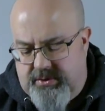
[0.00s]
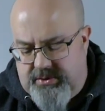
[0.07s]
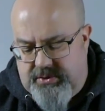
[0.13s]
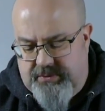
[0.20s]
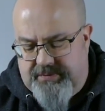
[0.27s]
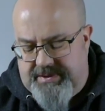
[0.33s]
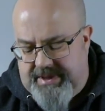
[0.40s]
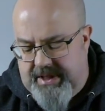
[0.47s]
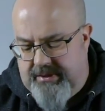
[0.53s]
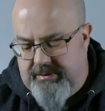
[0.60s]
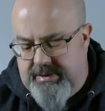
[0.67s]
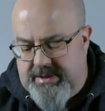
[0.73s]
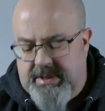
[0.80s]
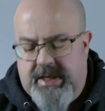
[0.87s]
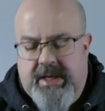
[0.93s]
Tough
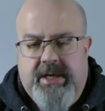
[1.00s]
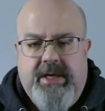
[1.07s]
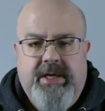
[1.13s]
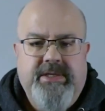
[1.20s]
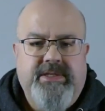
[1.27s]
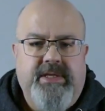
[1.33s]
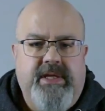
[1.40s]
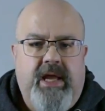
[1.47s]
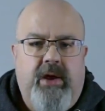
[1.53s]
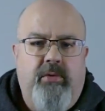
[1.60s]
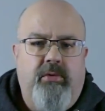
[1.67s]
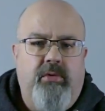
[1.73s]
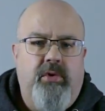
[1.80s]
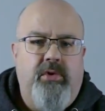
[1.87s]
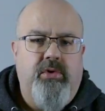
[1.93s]
series as they're
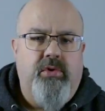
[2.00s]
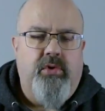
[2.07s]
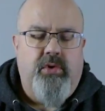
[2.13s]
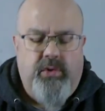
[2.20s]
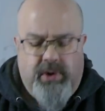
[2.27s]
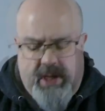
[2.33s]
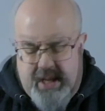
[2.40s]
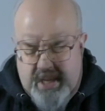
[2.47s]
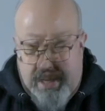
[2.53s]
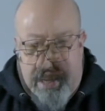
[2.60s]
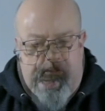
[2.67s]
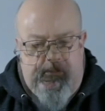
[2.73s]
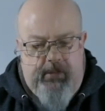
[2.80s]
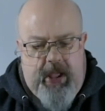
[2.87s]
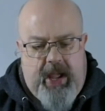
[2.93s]
now known,
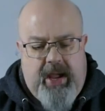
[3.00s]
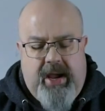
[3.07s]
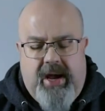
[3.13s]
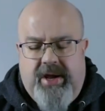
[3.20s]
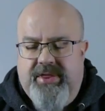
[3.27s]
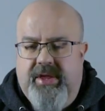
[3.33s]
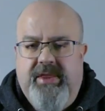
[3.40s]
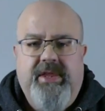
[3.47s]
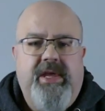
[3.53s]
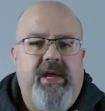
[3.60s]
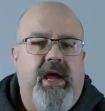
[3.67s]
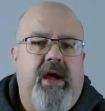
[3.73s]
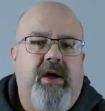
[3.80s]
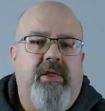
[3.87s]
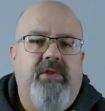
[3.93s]
I think
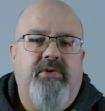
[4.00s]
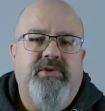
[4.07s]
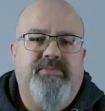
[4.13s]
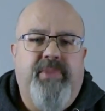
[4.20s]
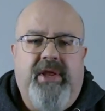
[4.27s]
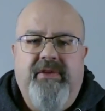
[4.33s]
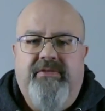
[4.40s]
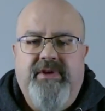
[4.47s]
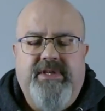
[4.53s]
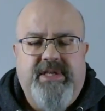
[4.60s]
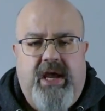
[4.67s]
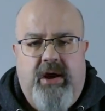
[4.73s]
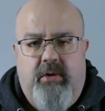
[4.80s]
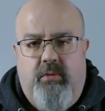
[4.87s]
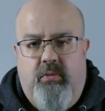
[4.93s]
those
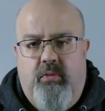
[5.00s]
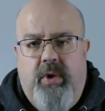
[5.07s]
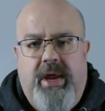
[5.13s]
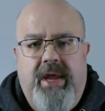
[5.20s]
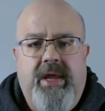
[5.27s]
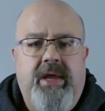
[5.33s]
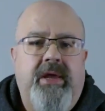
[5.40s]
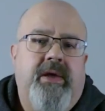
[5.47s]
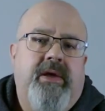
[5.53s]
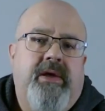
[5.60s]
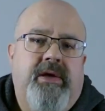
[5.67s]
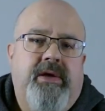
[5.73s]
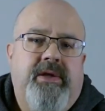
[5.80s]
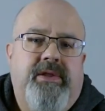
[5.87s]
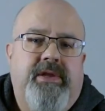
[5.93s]
benefits outweigh
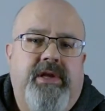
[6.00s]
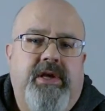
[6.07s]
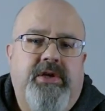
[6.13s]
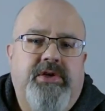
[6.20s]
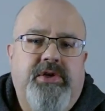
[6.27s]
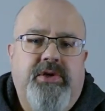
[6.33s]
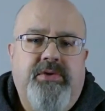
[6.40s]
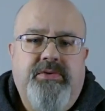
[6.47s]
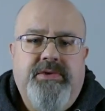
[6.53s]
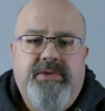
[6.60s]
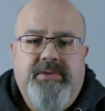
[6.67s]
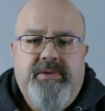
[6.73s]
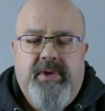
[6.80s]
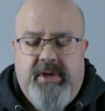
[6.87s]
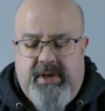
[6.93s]
the
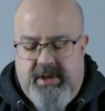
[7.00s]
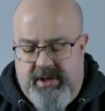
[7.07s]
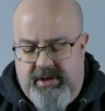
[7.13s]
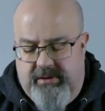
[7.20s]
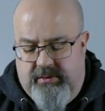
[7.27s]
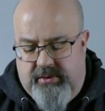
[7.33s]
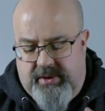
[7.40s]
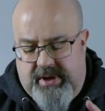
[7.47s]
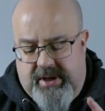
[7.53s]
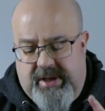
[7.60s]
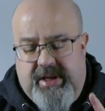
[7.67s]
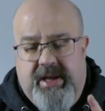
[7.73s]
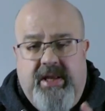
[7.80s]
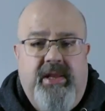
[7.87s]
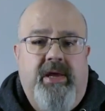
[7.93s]
issues. You've got a
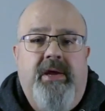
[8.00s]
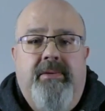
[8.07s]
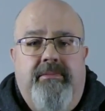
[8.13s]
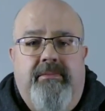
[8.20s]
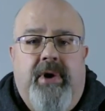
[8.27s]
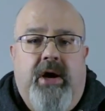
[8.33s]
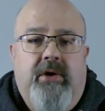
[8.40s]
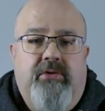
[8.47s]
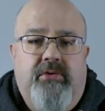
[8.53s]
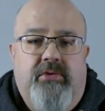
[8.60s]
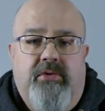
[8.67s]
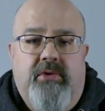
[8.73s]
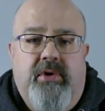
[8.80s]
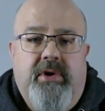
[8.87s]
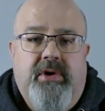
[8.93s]
killer
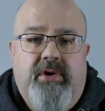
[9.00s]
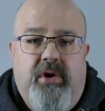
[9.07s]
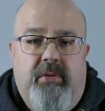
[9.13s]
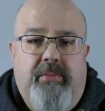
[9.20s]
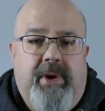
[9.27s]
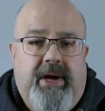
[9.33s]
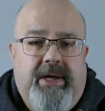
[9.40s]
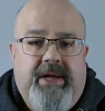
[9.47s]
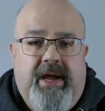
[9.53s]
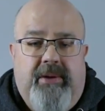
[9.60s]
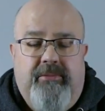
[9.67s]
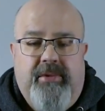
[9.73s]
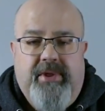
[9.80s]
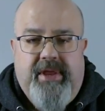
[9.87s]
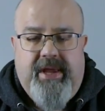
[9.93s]
macro compact
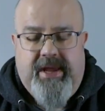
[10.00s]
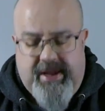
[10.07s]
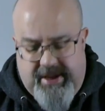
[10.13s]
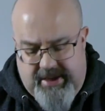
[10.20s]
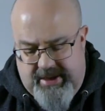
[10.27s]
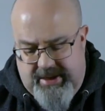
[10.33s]
camera there,